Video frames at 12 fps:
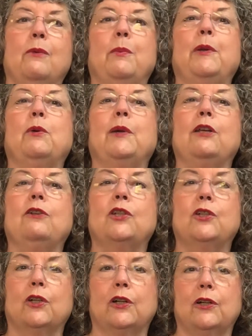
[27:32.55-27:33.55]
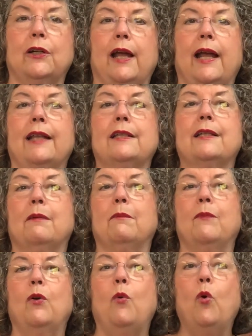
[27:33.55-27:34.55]
between sugar and some
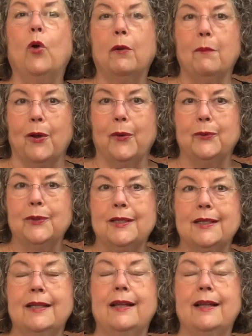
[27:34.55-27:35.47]
hormones